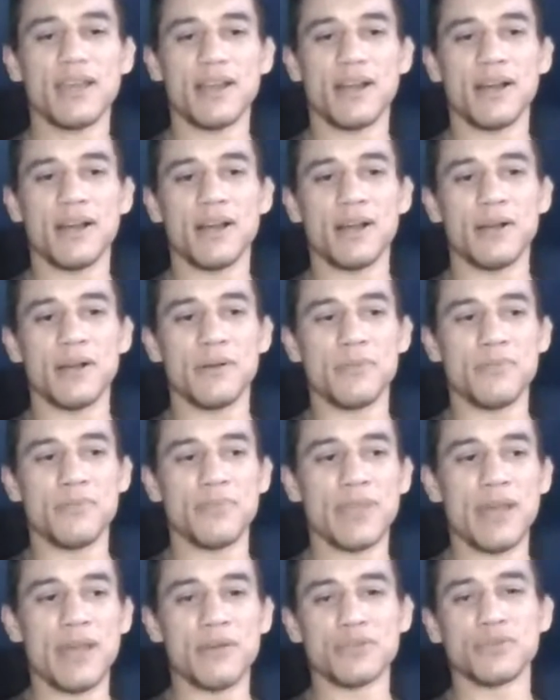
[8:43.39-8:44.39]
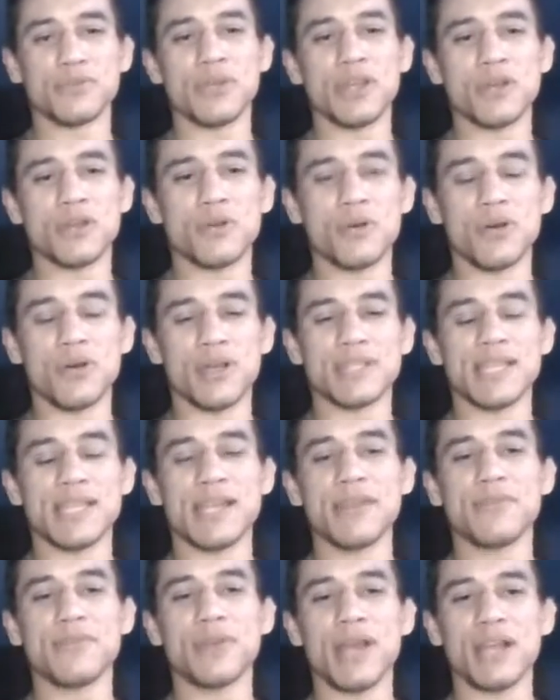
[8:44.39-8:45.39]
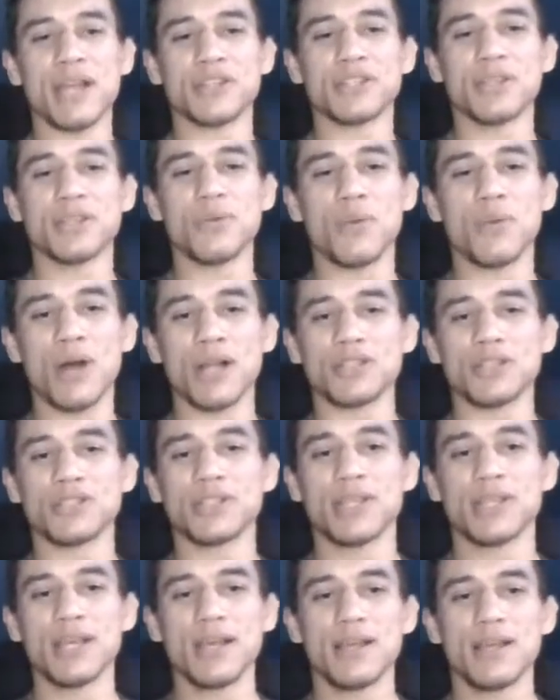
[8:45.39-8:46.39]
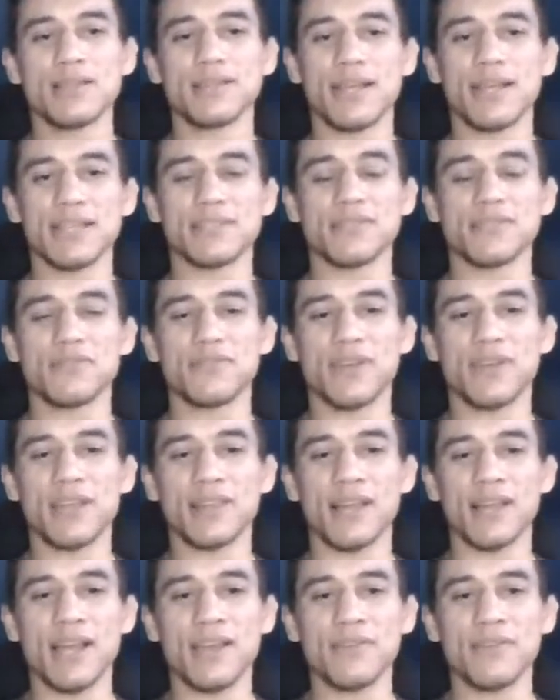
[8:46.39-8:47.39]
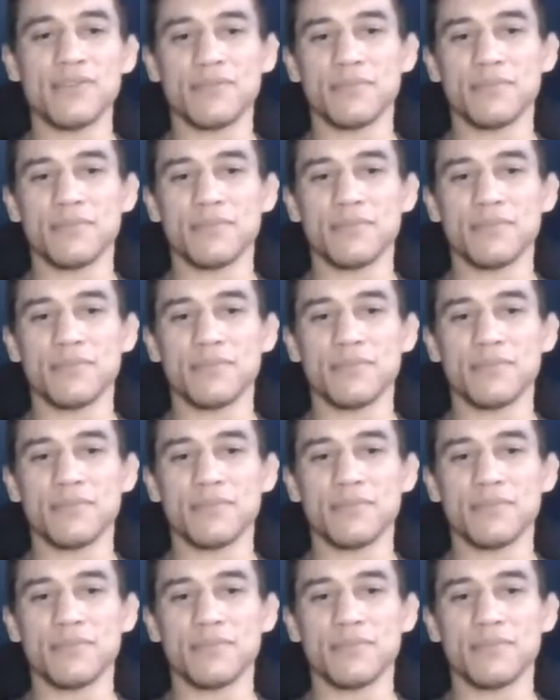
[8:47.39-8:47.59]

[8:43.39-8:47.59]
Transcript: That was really cool because I never actually watched Tyson fight live.